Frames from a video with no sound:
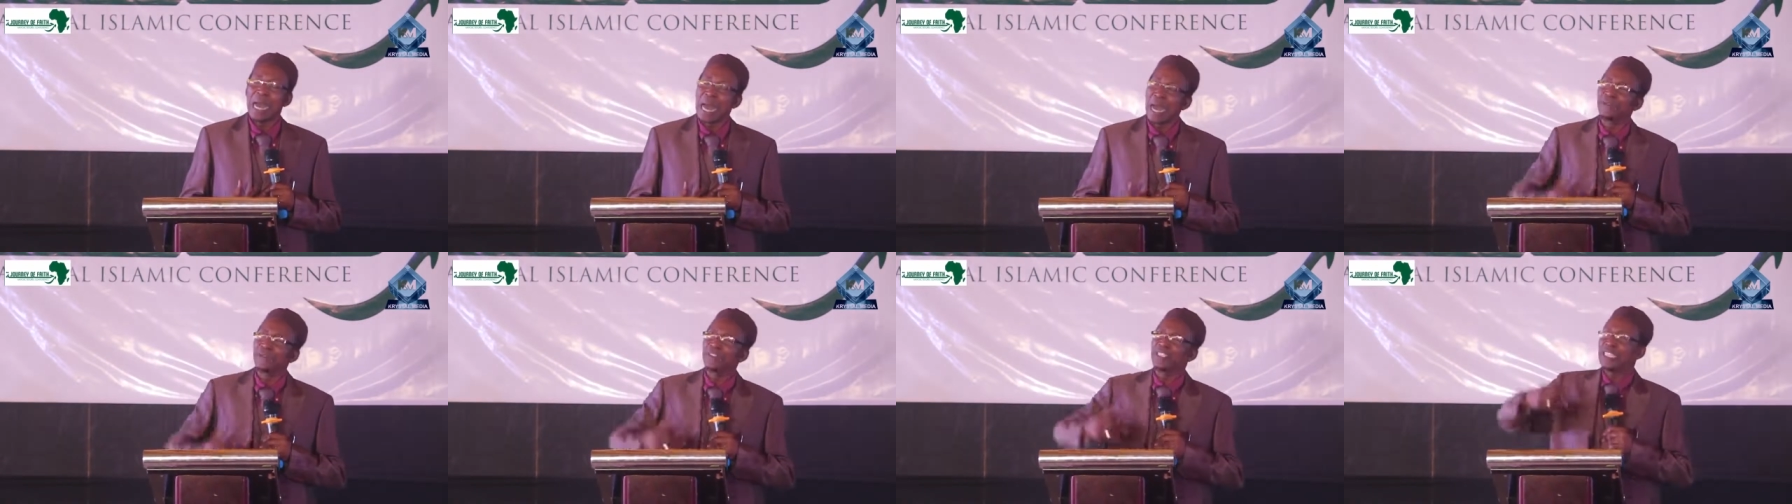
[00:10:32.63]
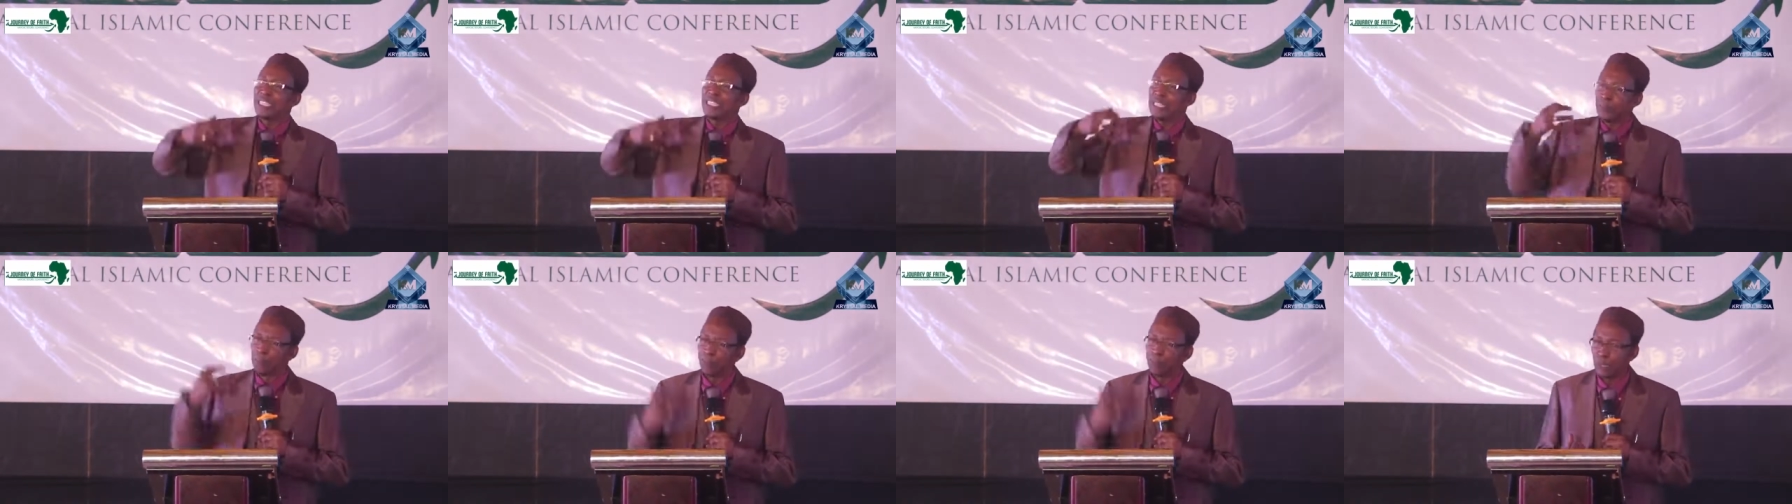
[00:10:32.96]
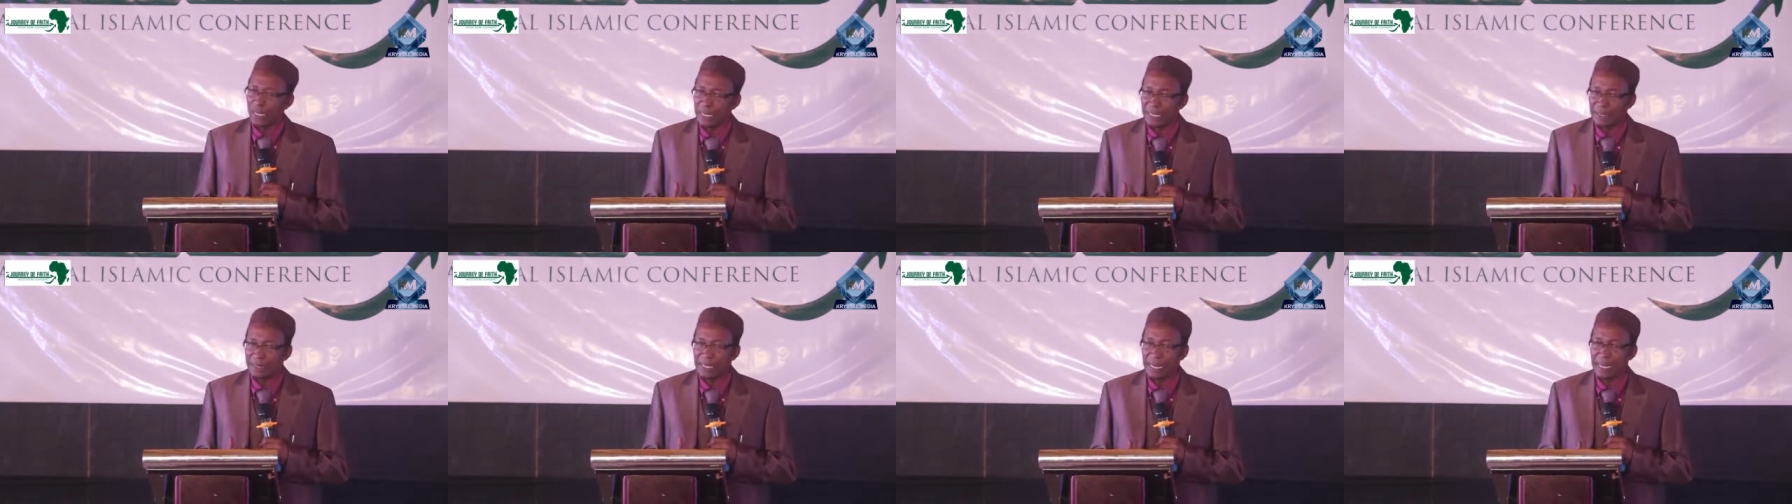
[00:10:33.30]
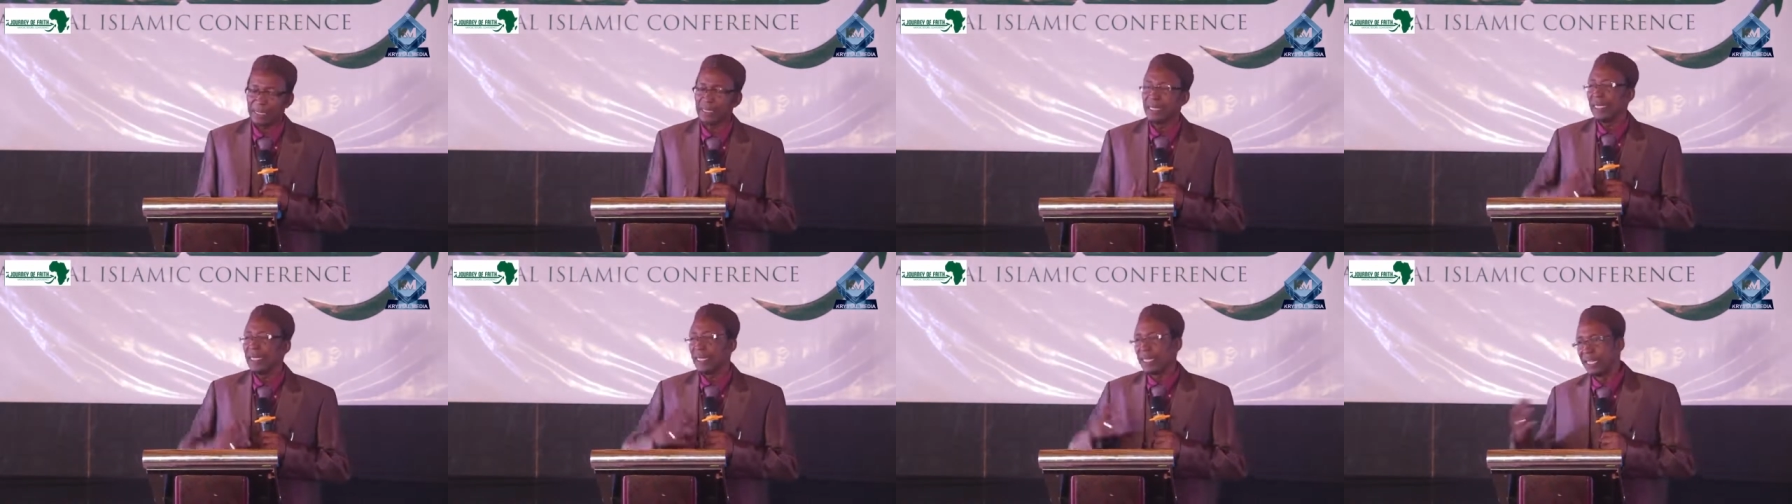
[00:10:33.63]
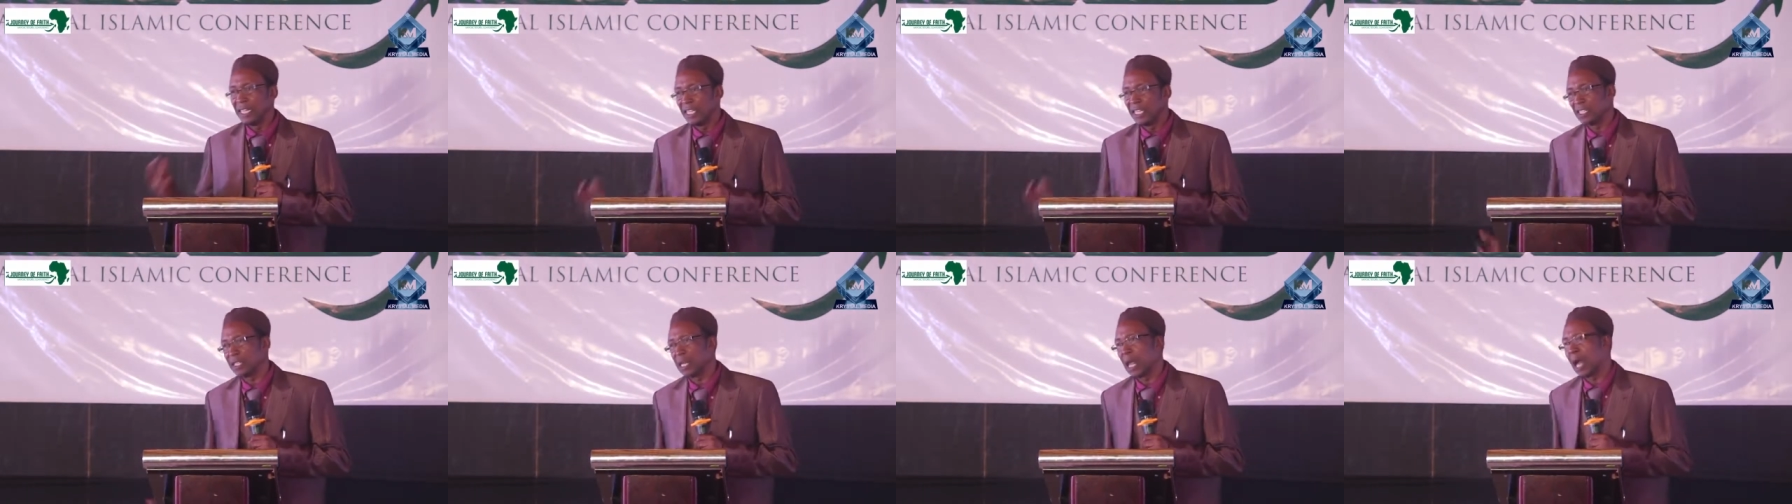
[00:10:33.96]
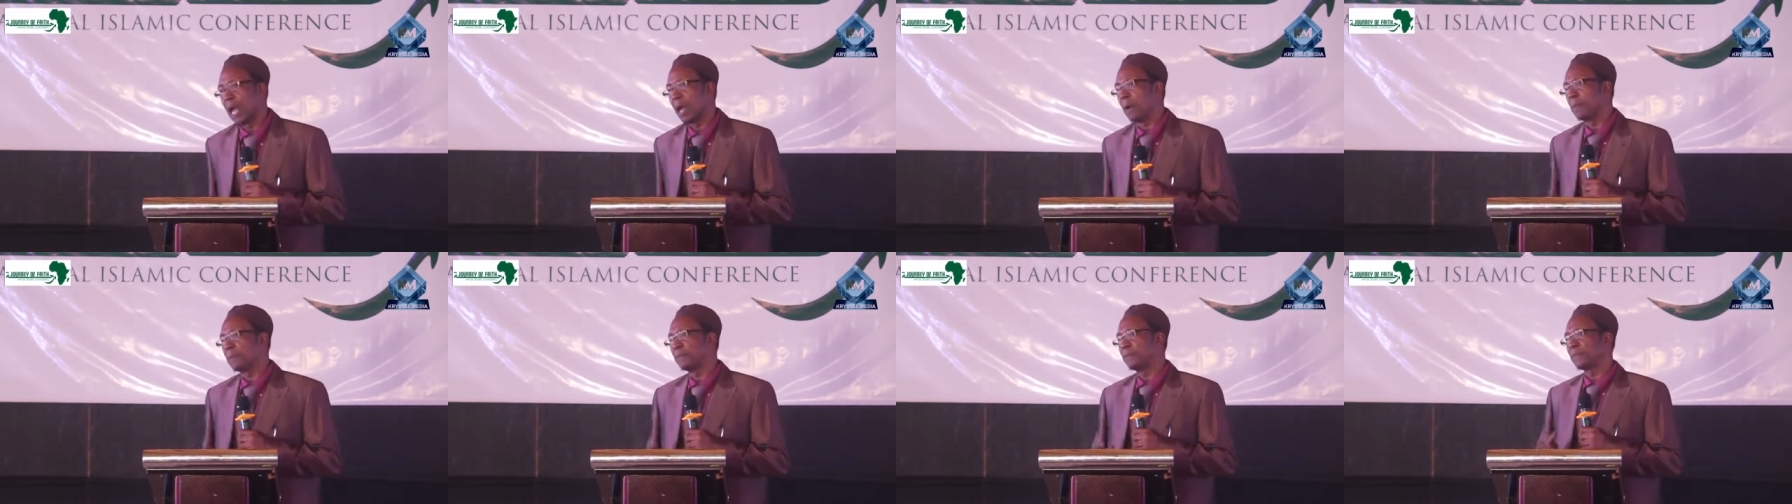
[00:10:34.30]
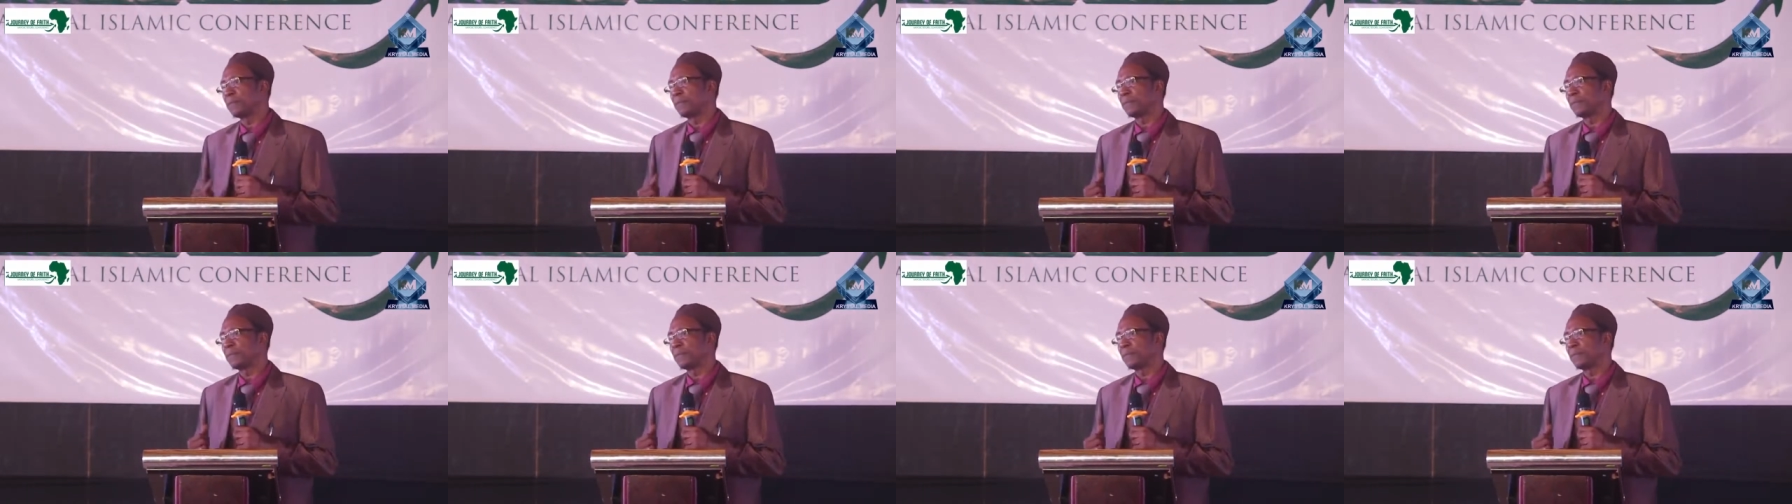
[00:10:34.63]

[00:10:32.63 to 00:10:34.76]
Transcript: has stipulated in Islam.